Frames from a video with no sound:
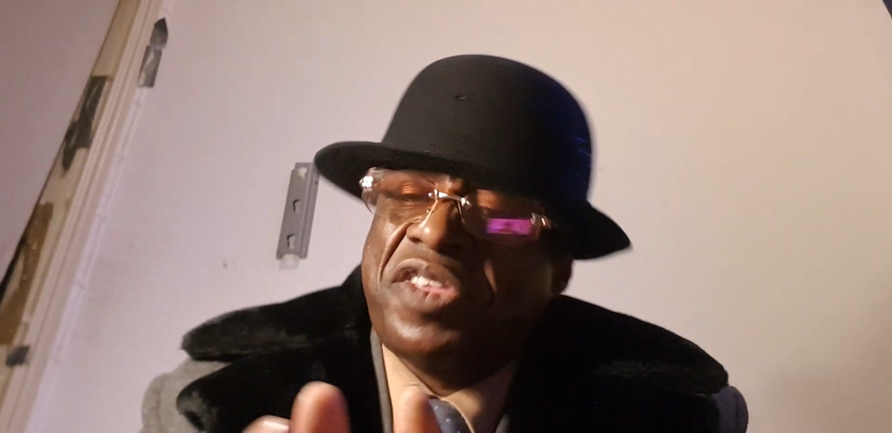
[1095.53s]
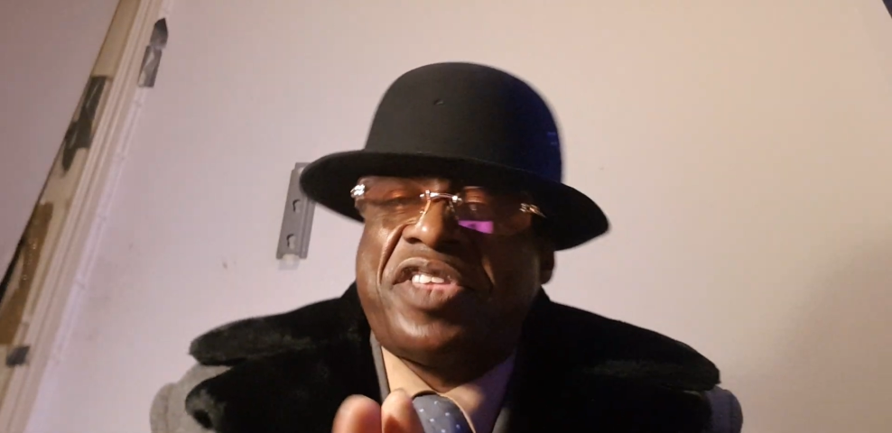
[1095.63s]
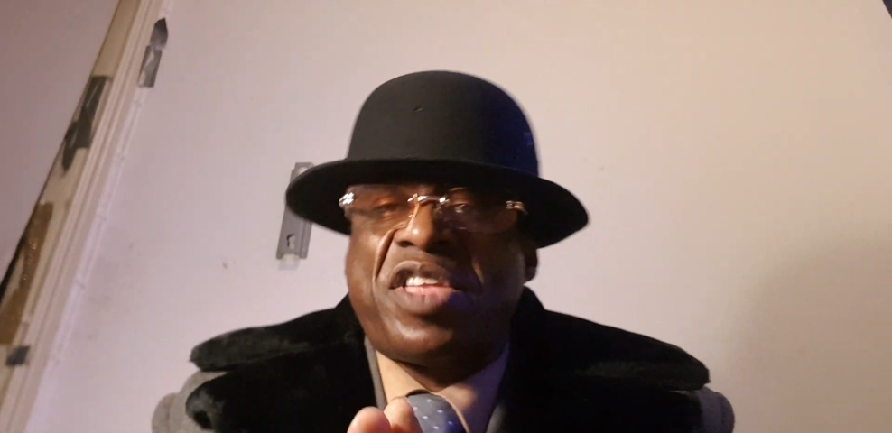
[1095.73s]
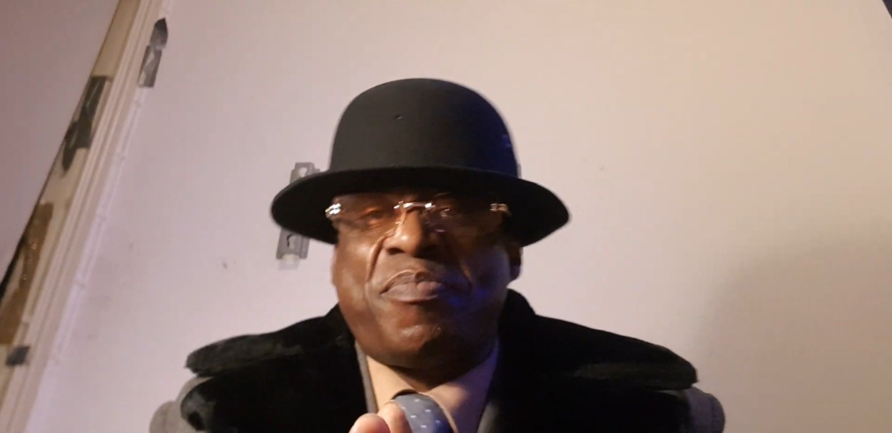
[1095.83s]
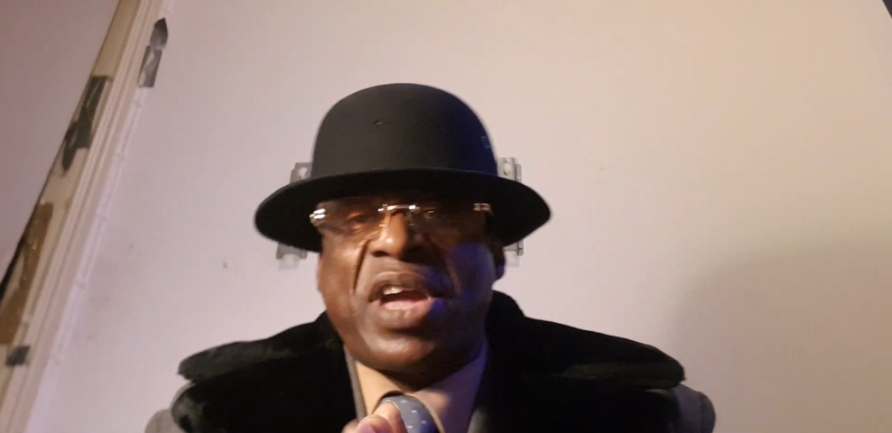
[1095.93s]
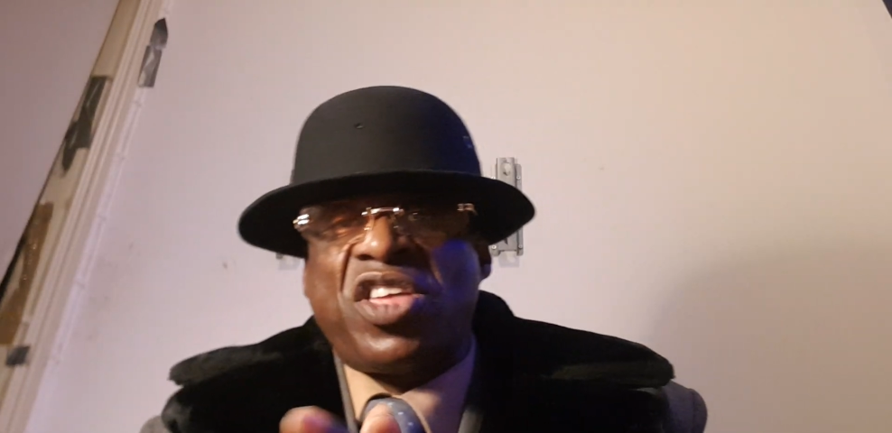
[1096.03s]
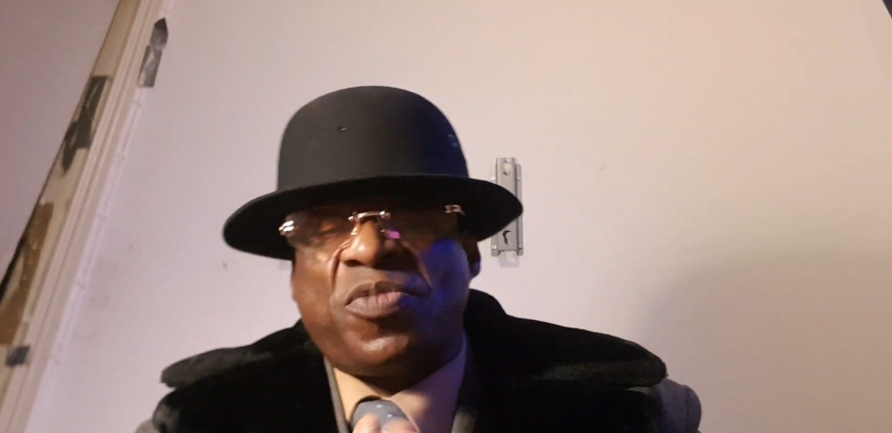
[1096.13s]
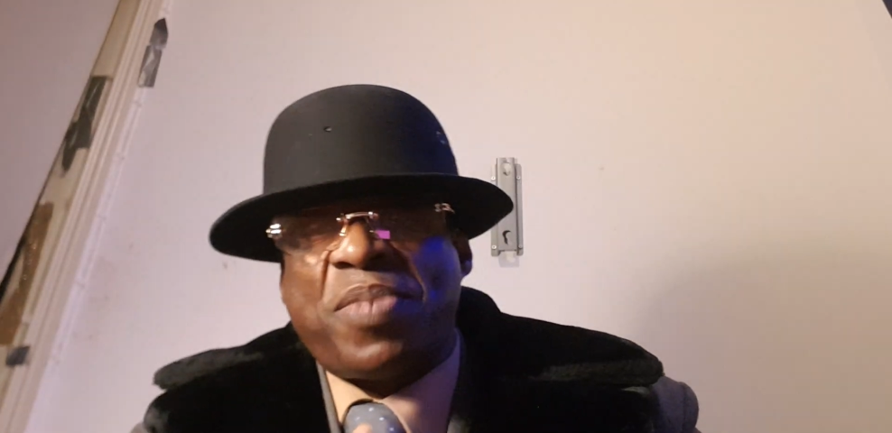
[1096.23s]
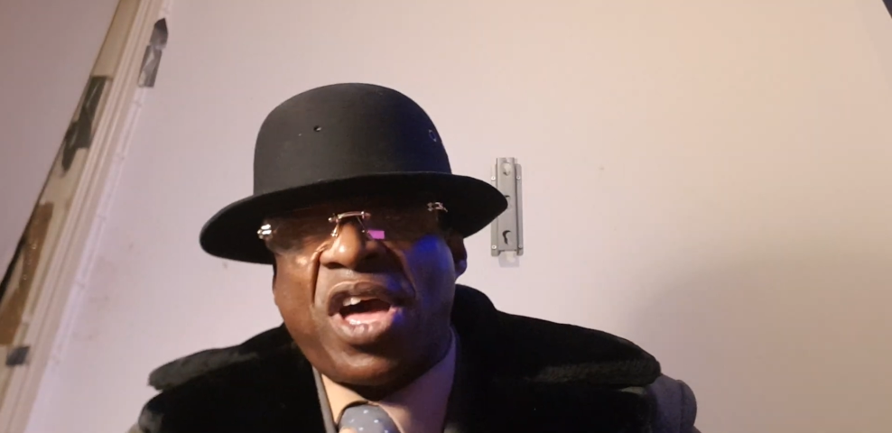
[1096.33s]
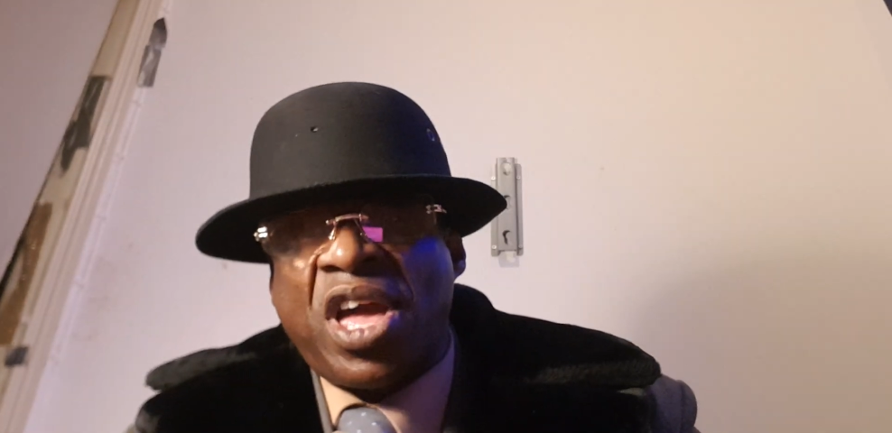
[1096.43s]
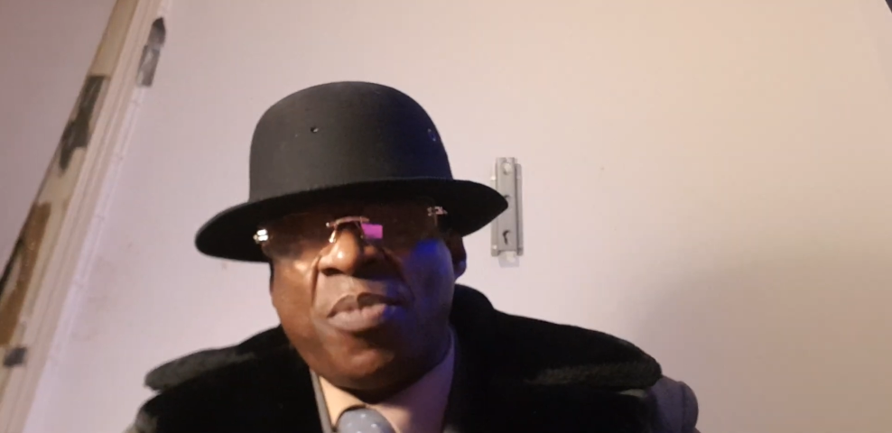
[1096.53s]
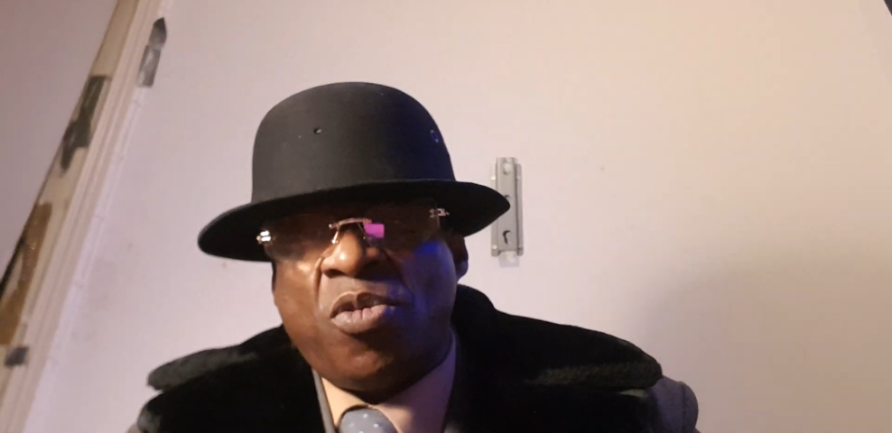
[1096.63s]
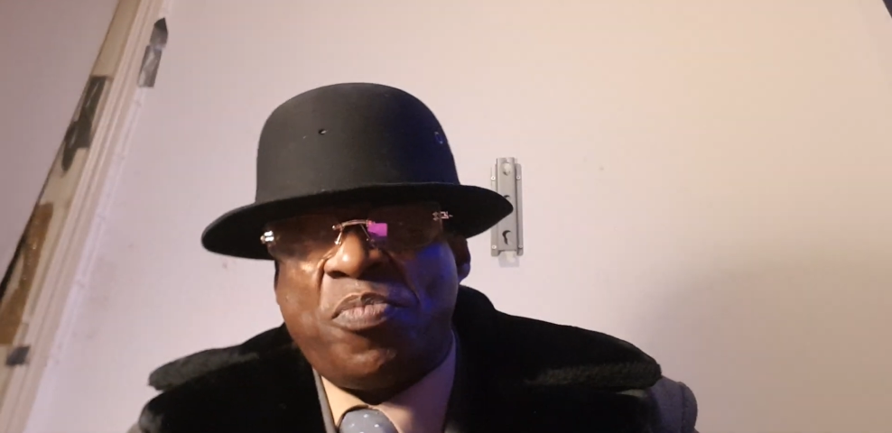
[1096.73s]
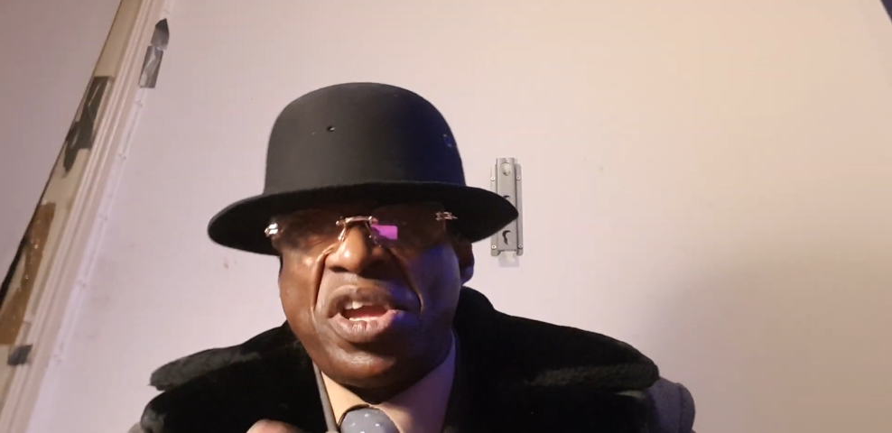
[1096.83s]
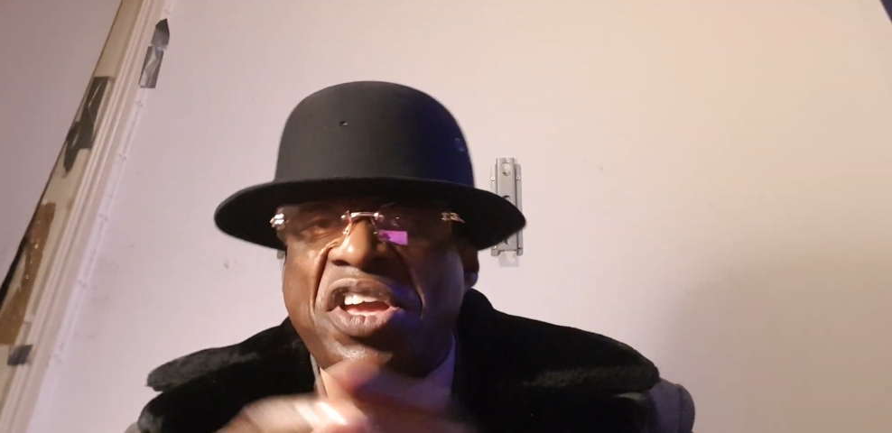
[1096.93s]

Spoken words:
the Dead Man's Bible, being